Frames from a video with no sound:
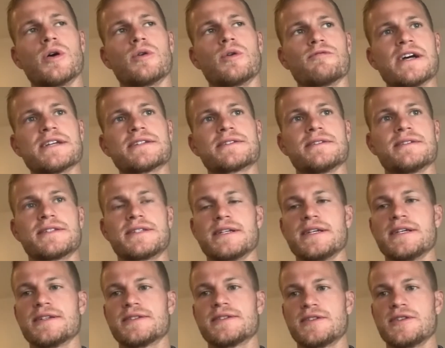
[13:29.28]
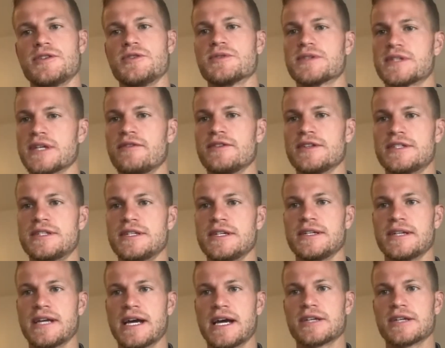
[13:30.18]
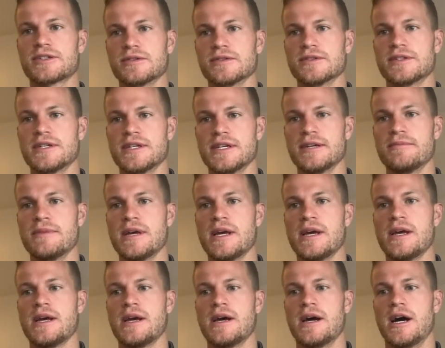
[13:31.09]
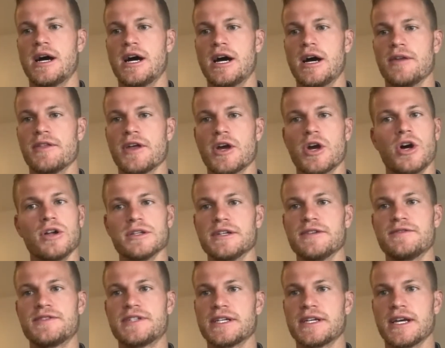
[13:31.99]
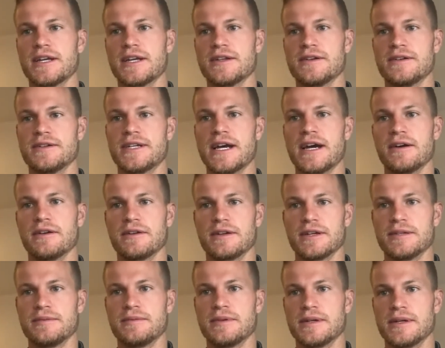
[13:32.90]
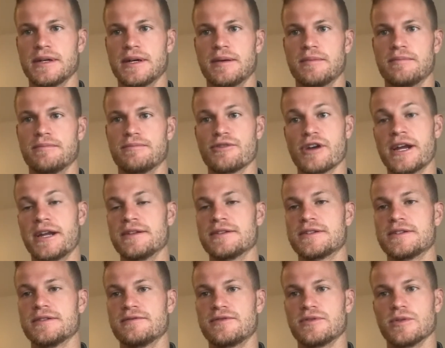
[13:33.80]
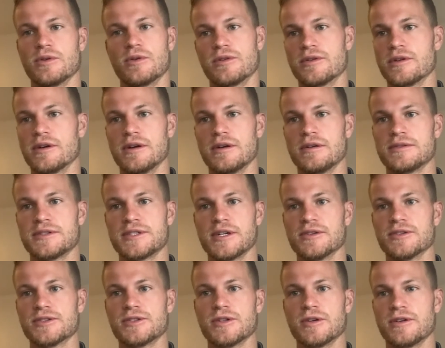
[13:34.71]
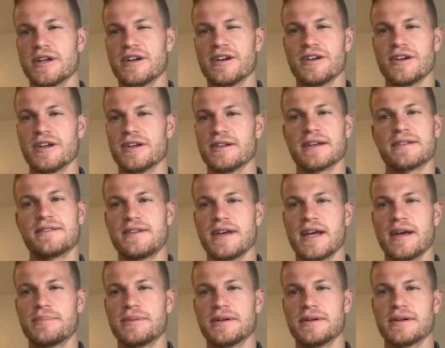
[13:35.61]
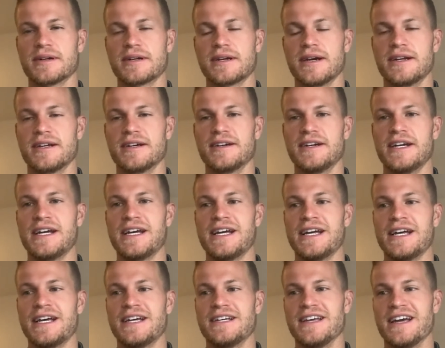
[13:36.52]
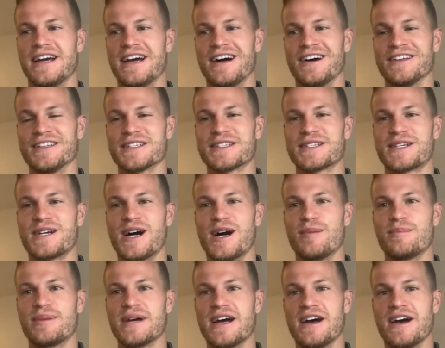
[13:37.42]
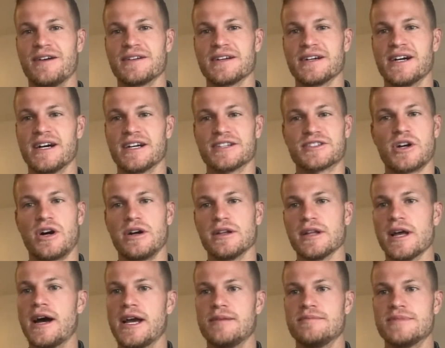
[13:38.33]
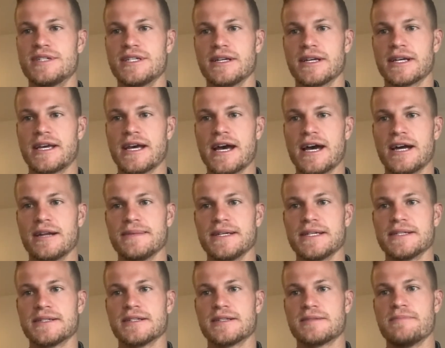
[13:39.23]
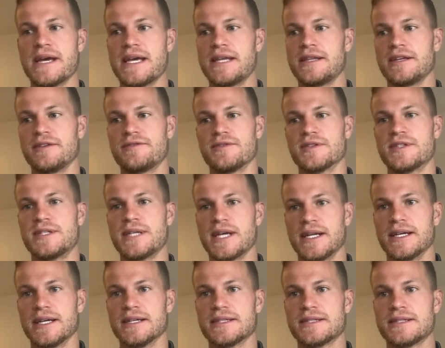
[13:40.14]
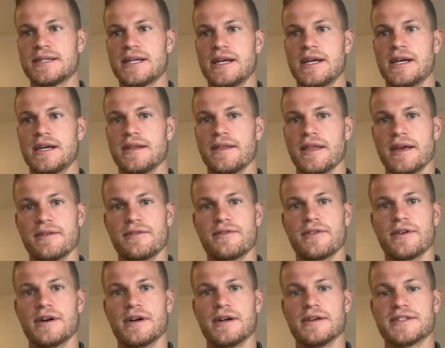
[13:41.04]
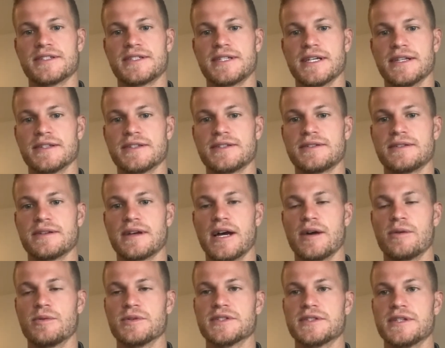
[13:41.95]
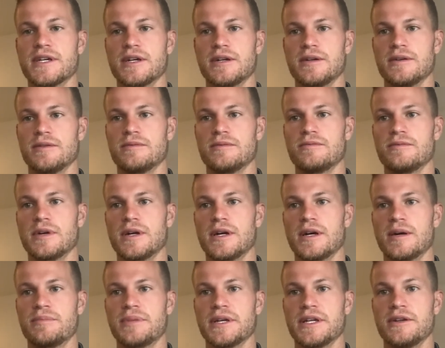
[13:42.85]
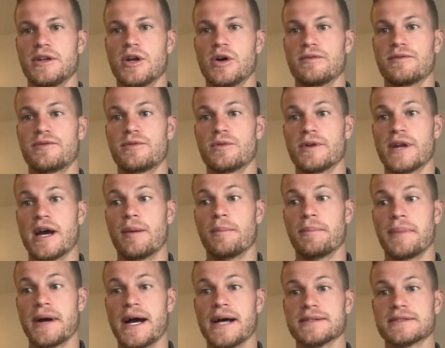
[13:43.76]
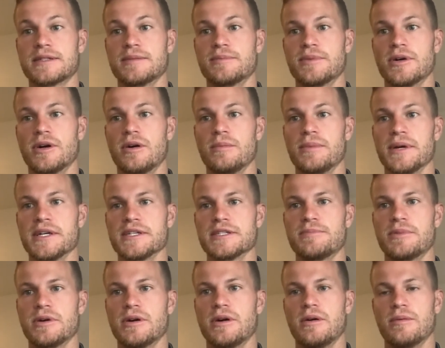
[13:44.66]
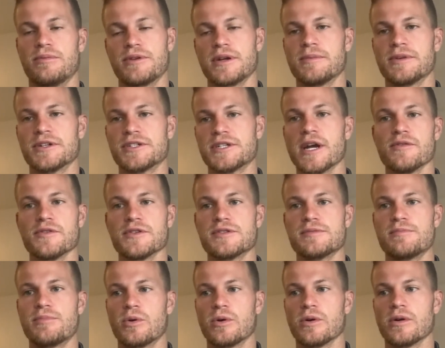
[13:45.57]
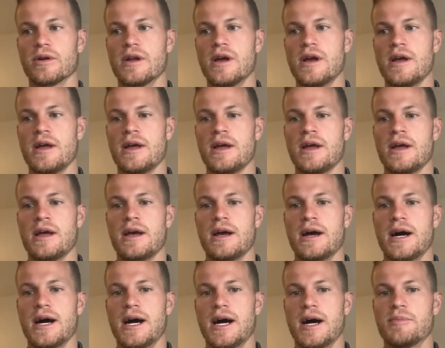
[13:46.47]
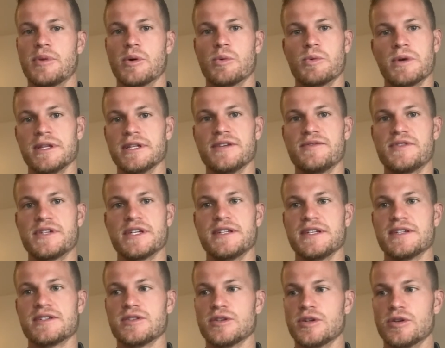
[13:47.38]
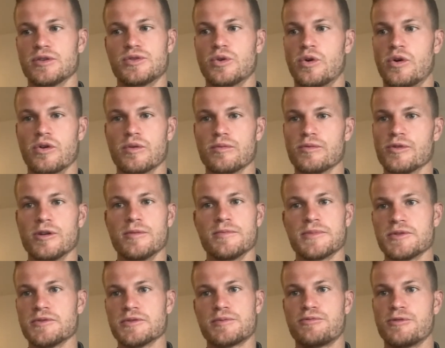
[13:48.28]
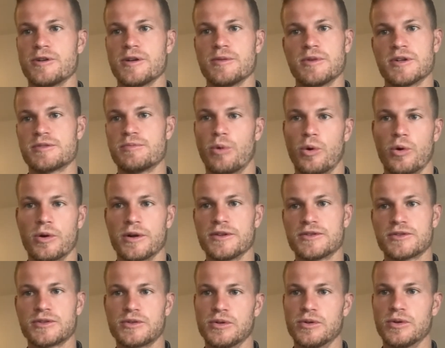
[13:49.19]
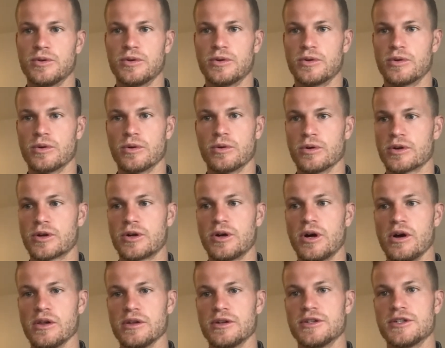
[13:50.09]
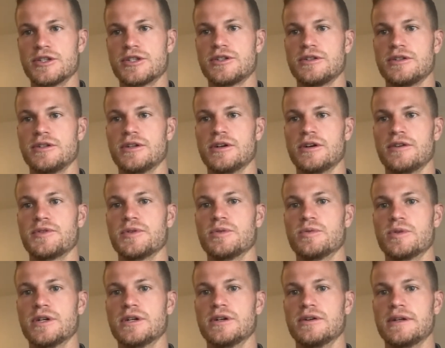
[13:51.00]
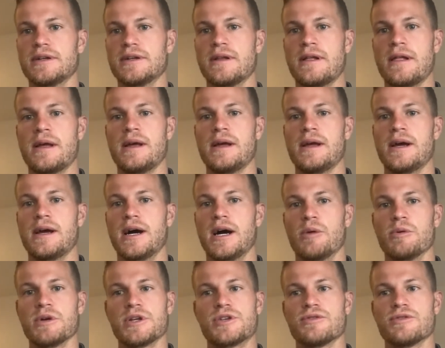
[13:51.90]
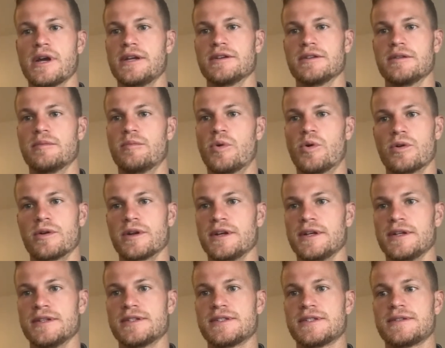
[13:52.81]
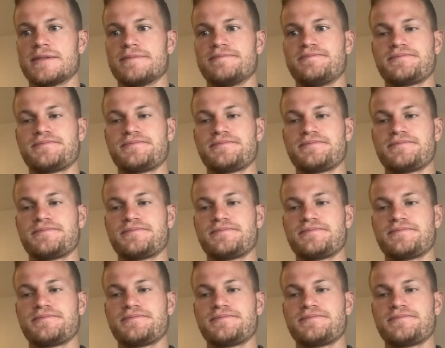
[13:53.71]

residency is the U17 national team. They all live together down in Bradenton, Florida, Sarasota area, like Tampa kind of. Yeah, on this compound. It's called IMG Academies. It's mainly for tennis. They've, since I was there, been known for now basketball, baseball, pretty much every sport. But we lived in these little dorm rooms. It was pretty much boarding school or college, if you will. And we trained in the mornings,